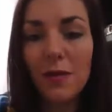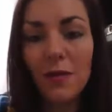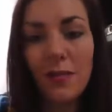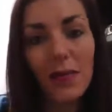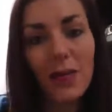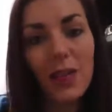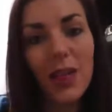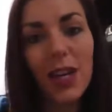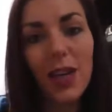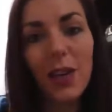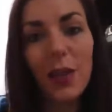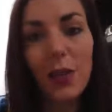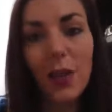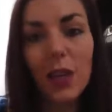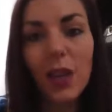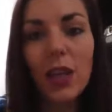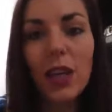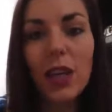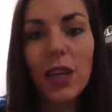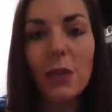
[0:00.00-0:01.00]
then it
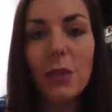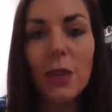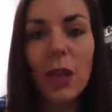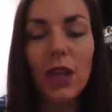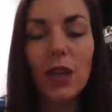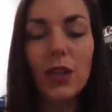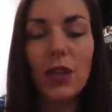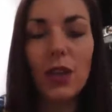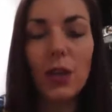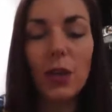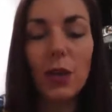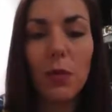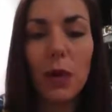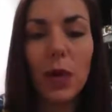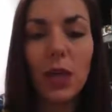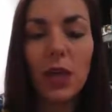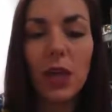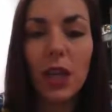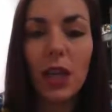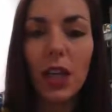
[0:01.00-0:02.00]
really impacts your
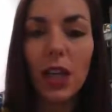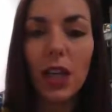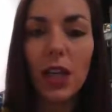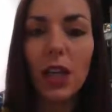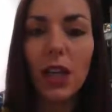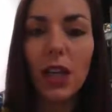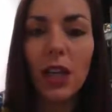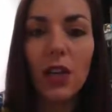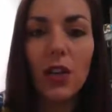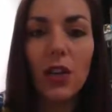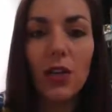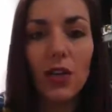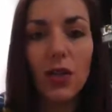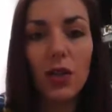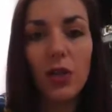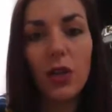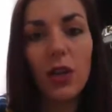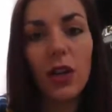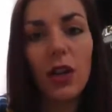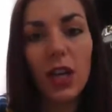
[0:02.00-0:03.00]
ability to
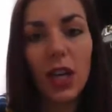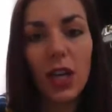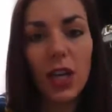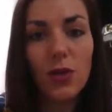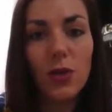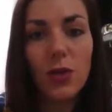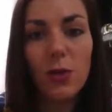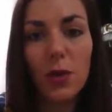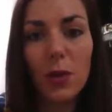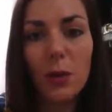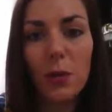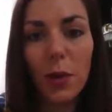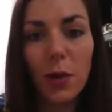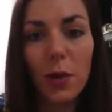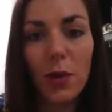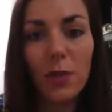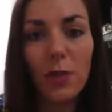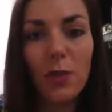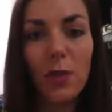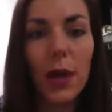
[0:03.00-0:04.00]
engage with people.
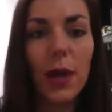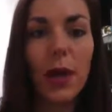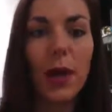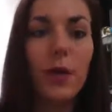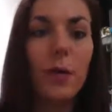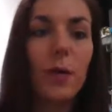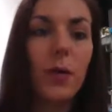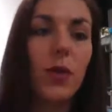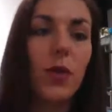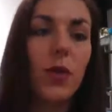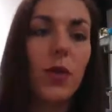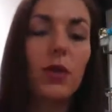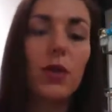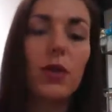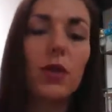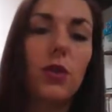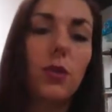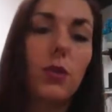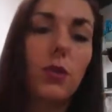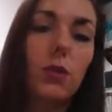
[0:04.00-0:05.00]
Um, and those are
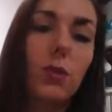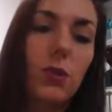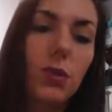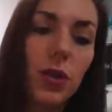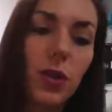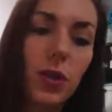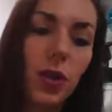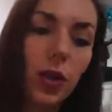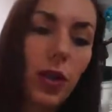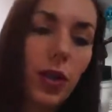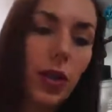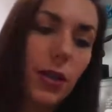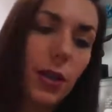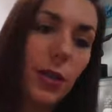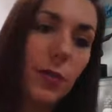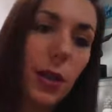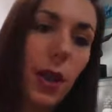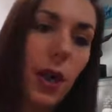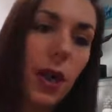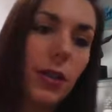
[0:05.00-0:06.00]
some serious
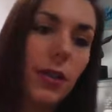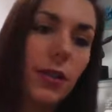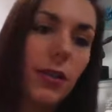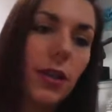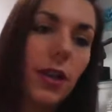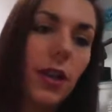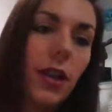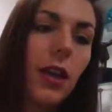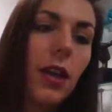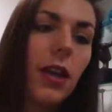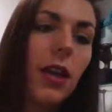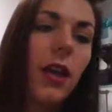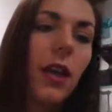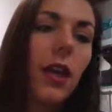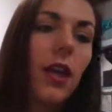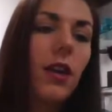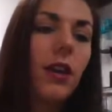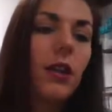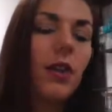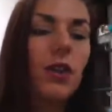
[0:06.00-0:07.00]
impacts.
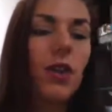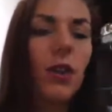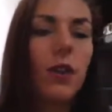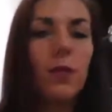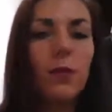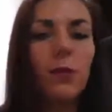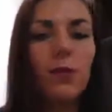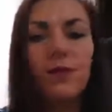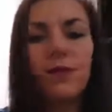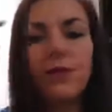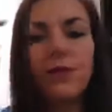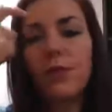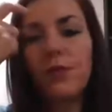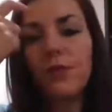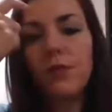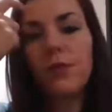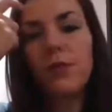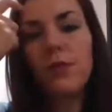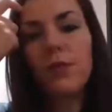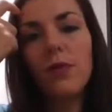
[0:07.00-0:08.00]
So
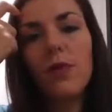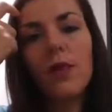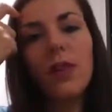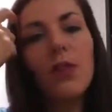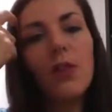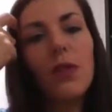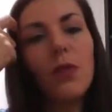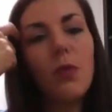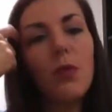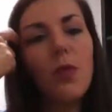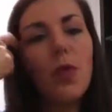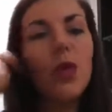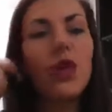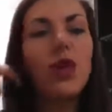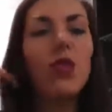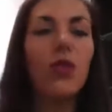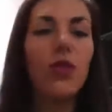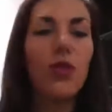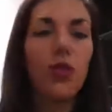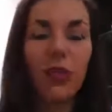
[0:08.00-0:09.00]
the more you
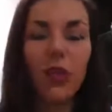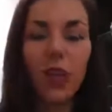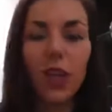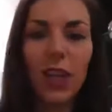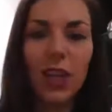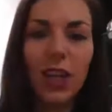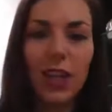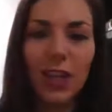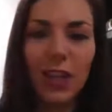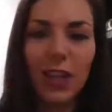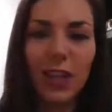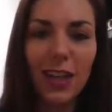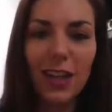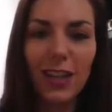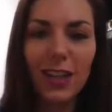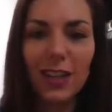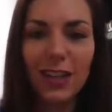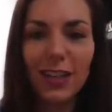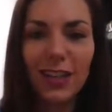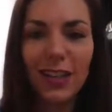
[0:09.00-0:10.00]
feed
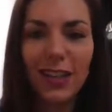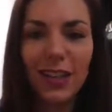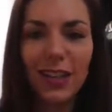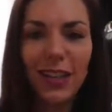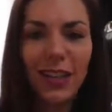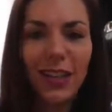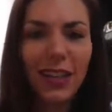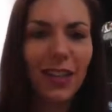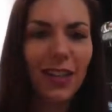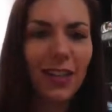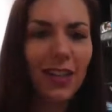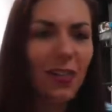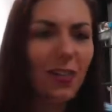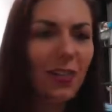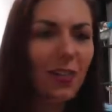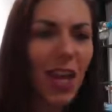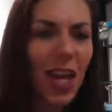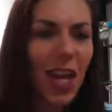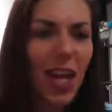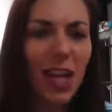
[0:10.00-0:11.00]
this
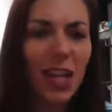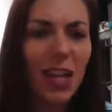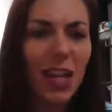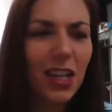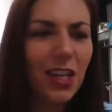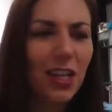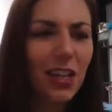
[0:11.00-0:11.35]
fake,